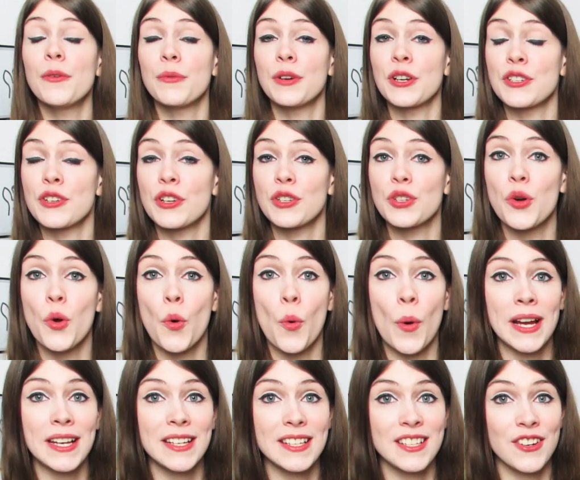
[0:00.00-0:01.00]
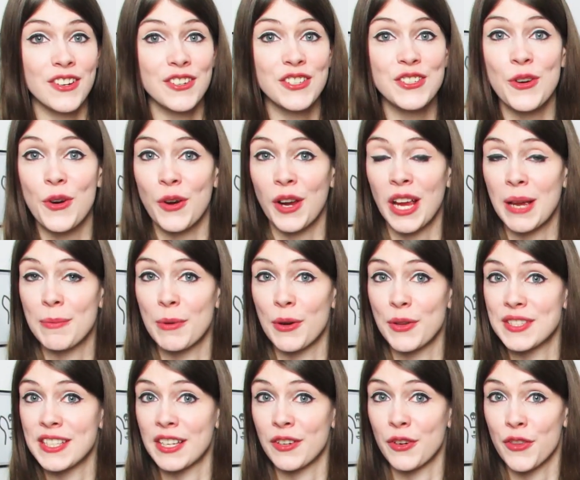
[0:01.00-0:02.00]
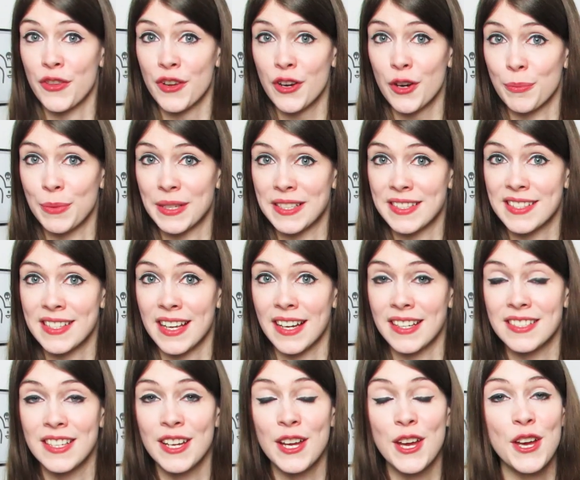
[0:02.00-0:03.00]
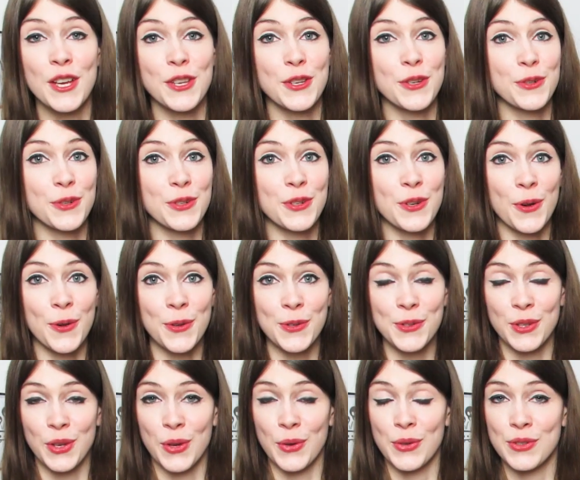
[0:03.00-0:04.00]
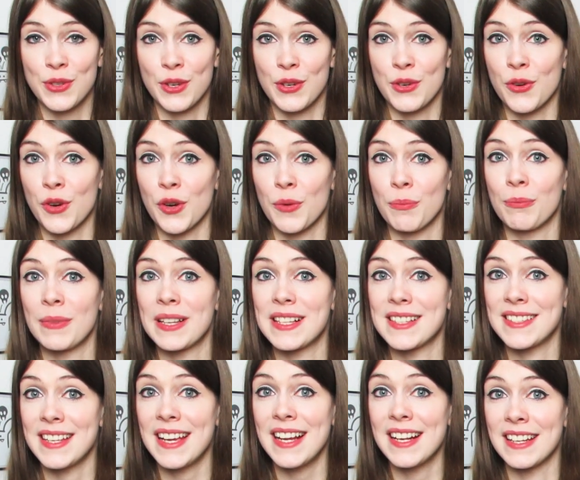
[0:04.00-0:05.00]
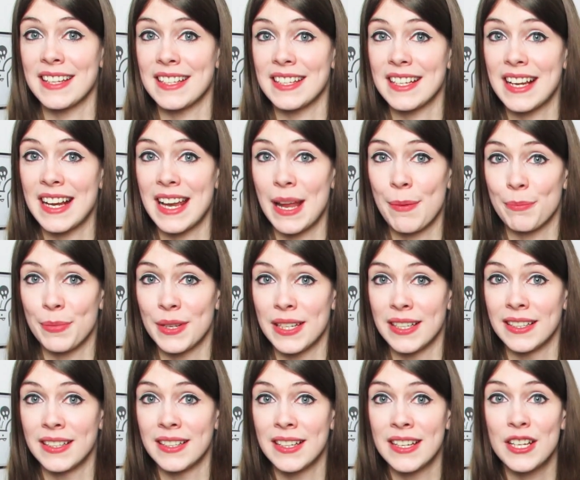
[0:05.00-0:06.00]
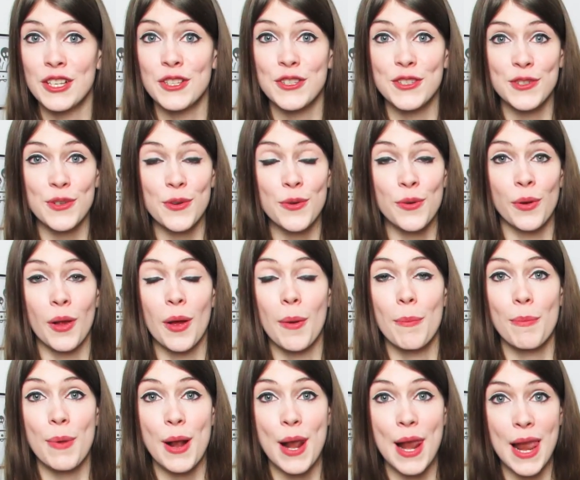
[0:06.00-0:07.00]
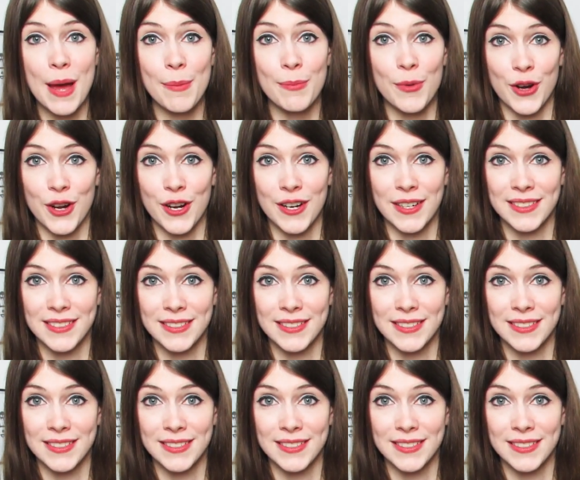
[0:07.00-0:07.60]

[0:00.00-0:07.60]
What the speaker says: We're not quite done talking about psychotherapists yet. You could also use the term Seelenklempner, soul plumber.